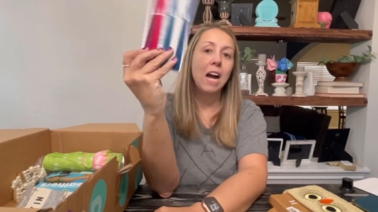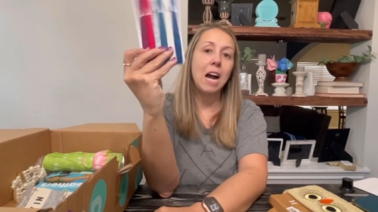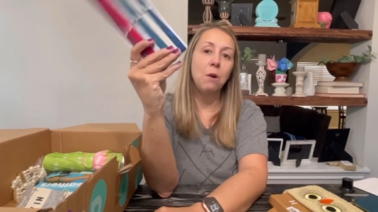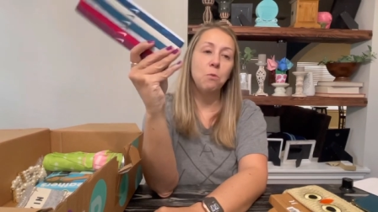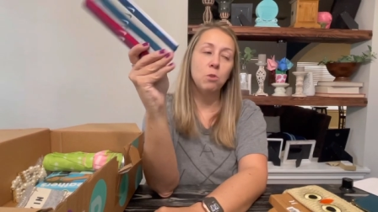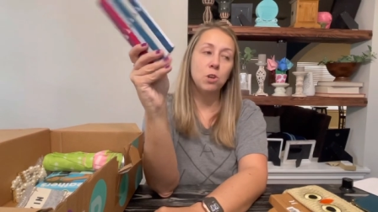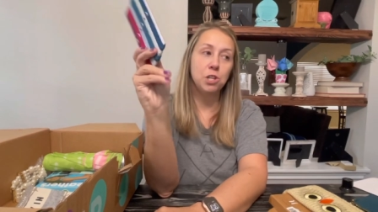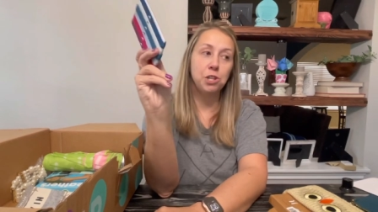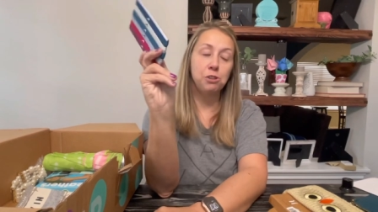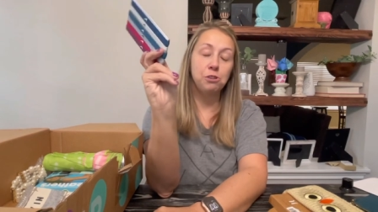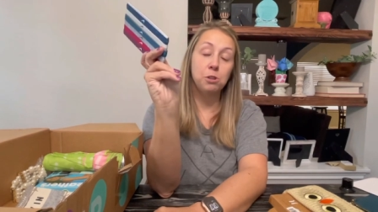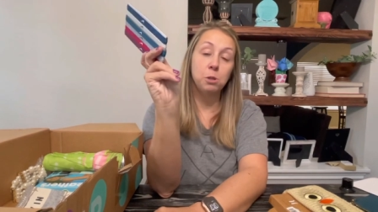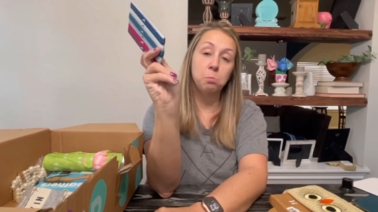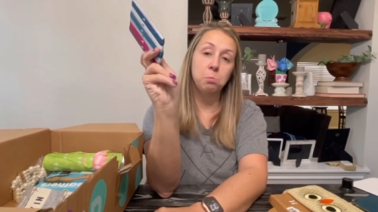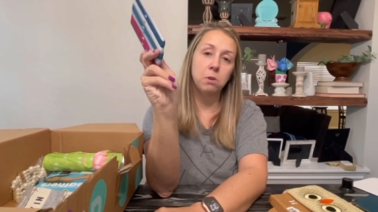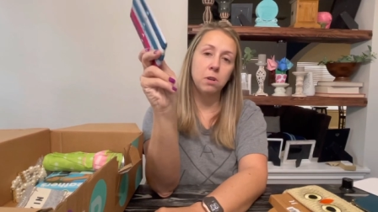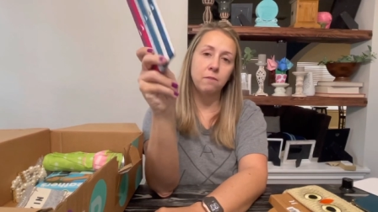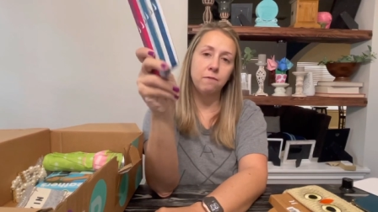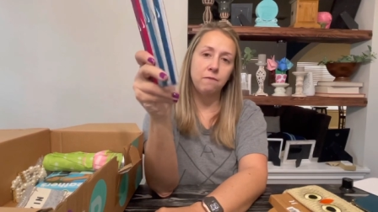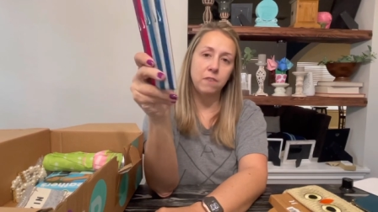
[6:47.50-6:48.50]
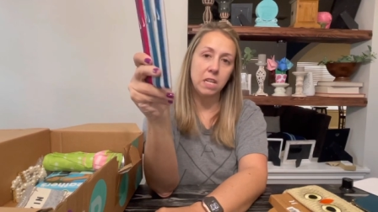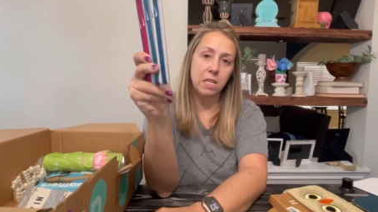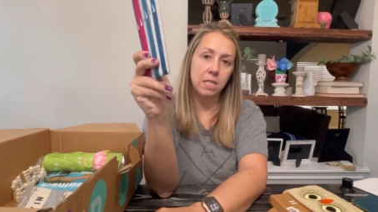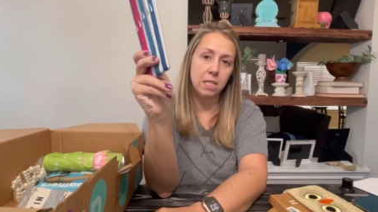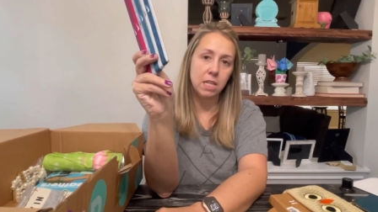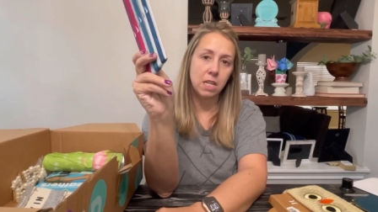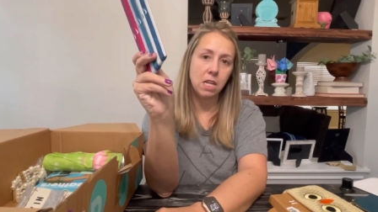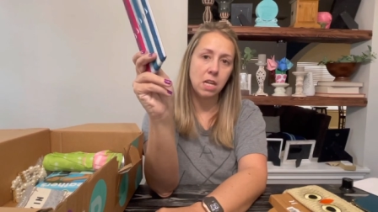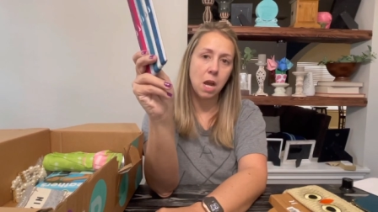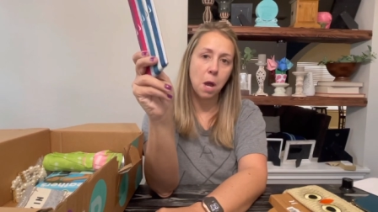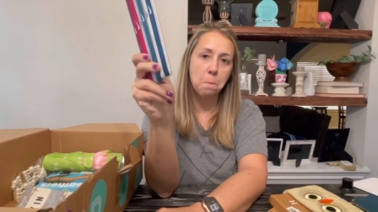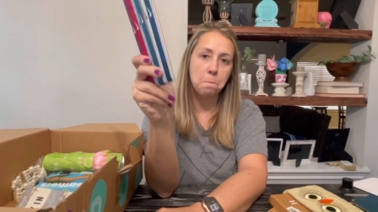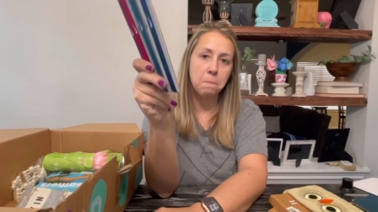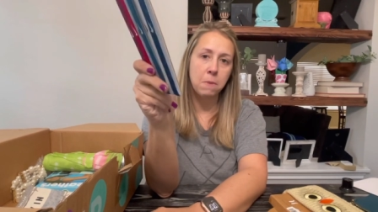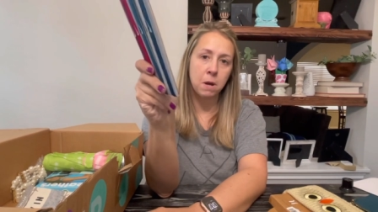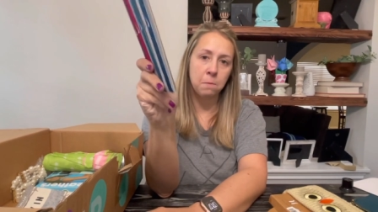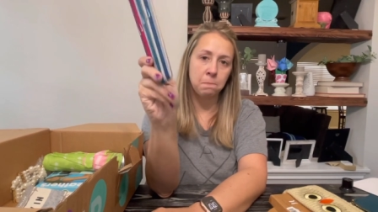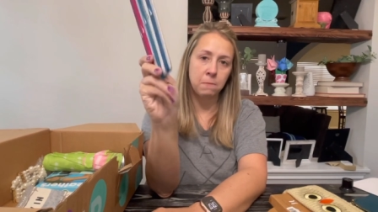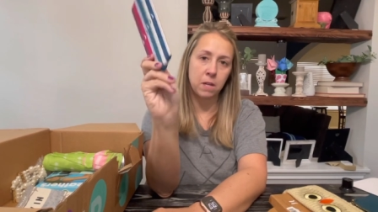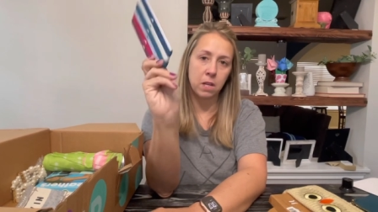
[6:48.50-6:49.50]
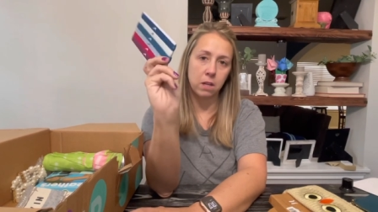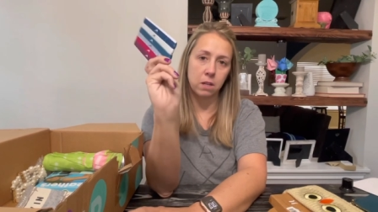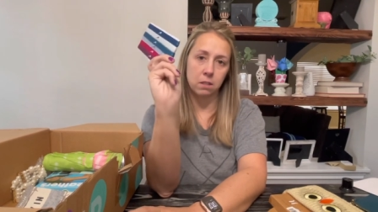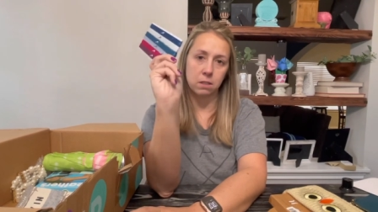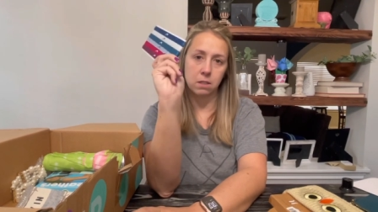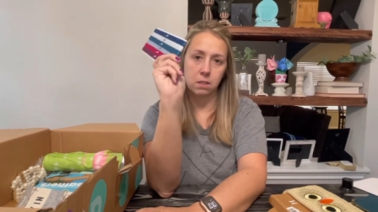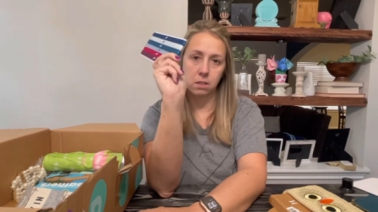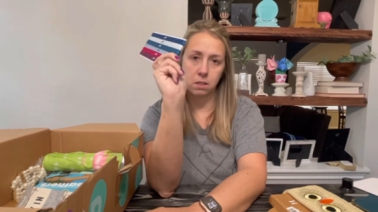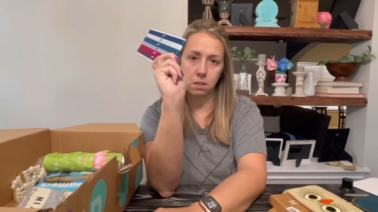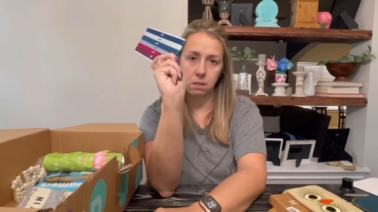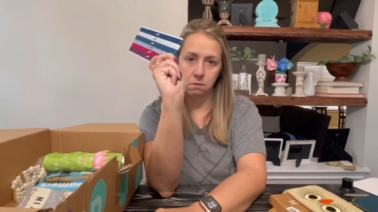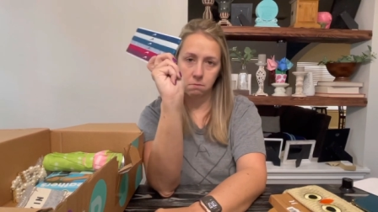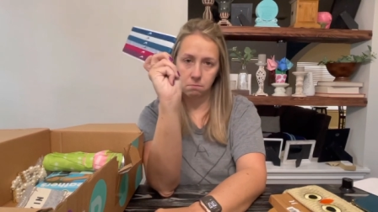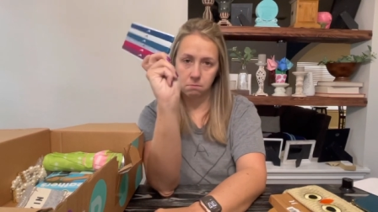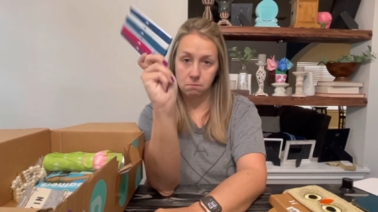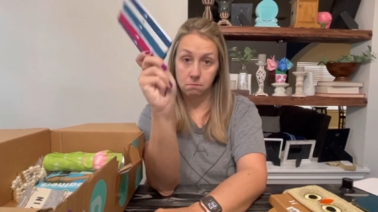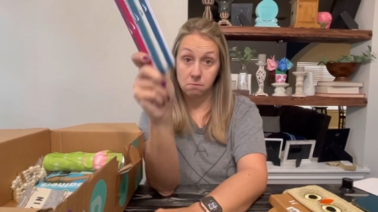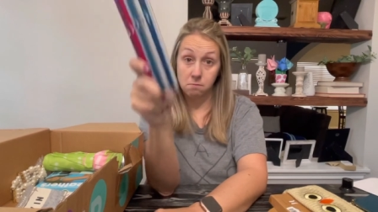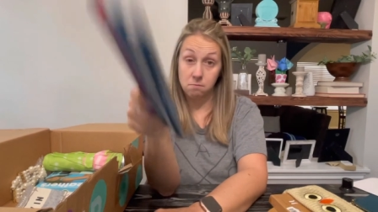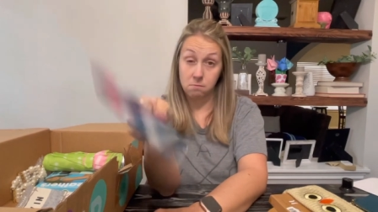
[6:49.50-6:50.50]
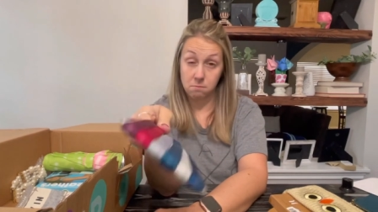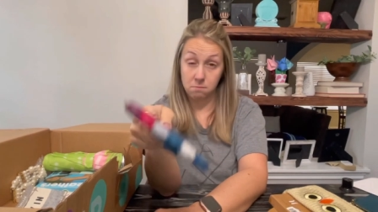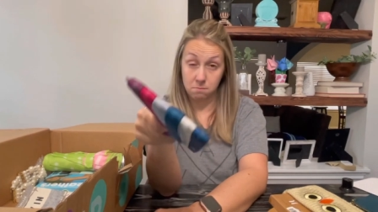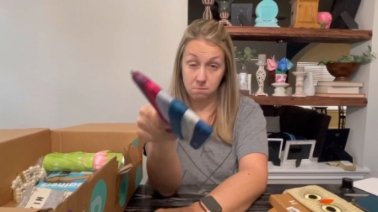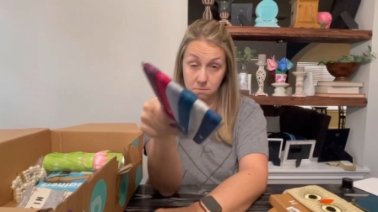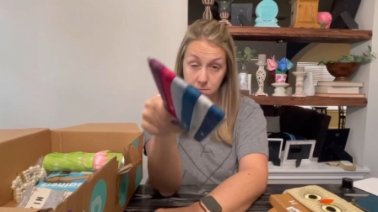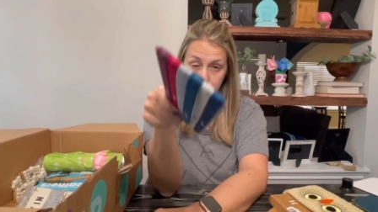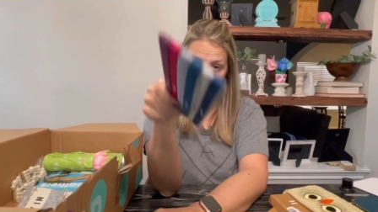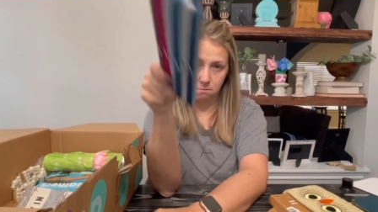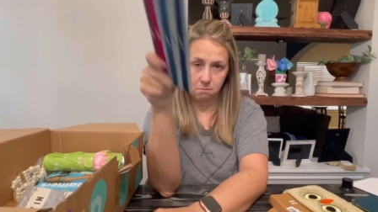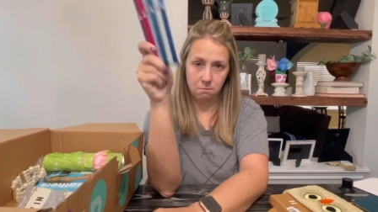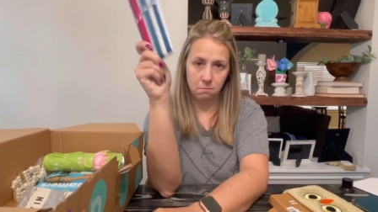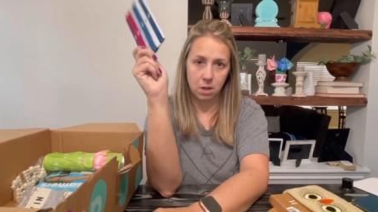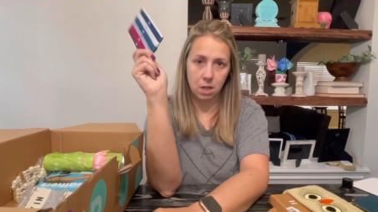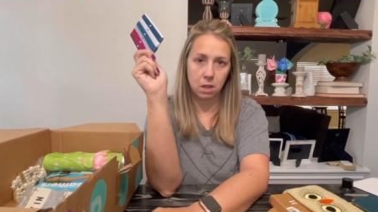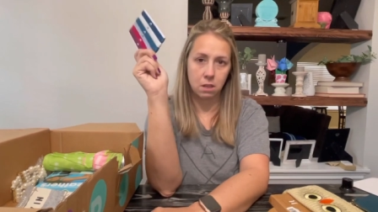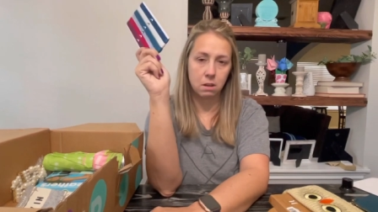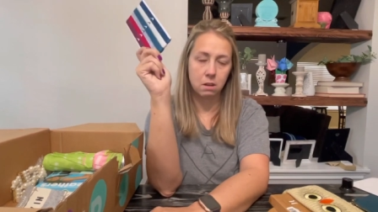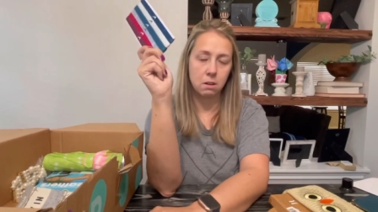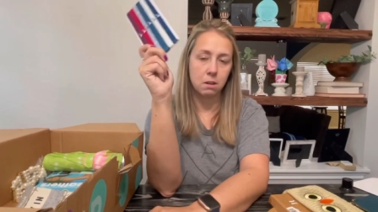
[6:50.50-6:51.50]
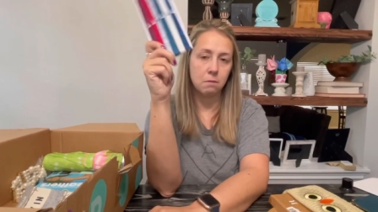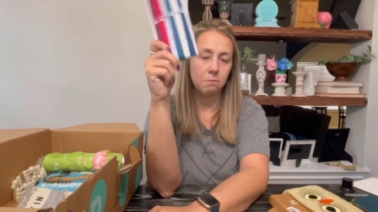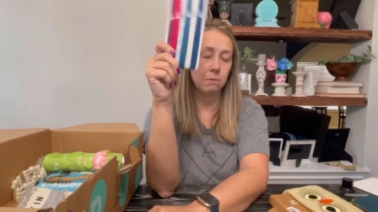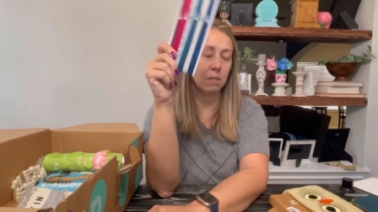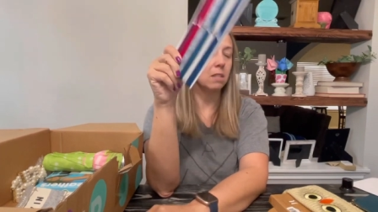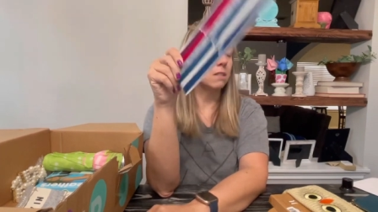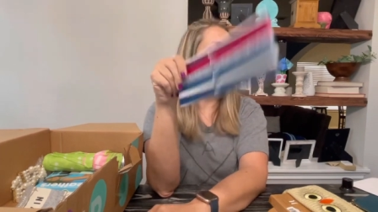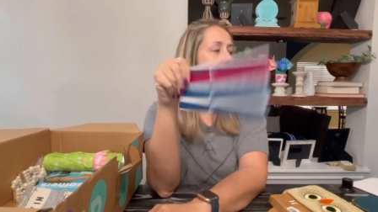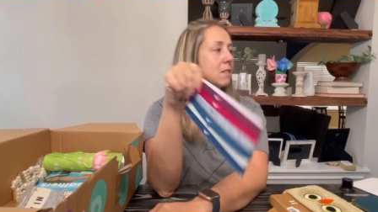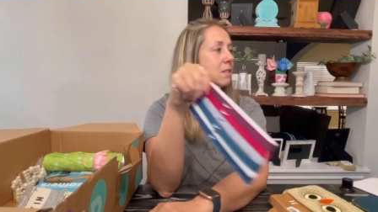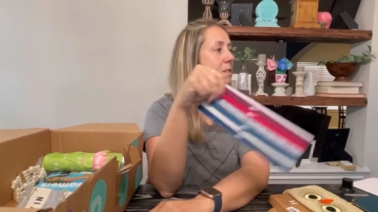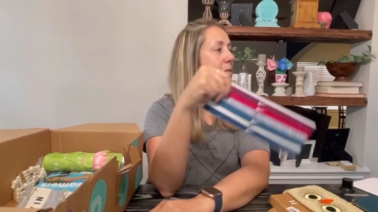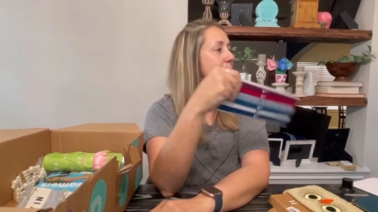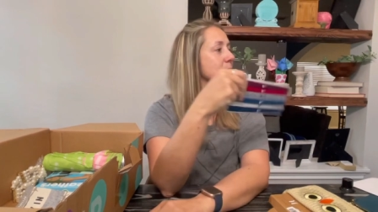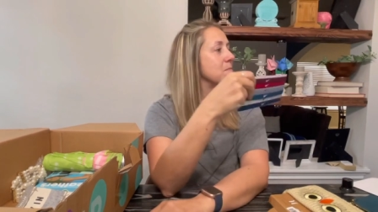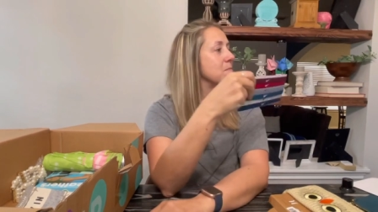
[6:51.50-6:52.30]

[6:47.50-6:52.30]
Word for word: I want you to put fuzzy pumpkins in the comments.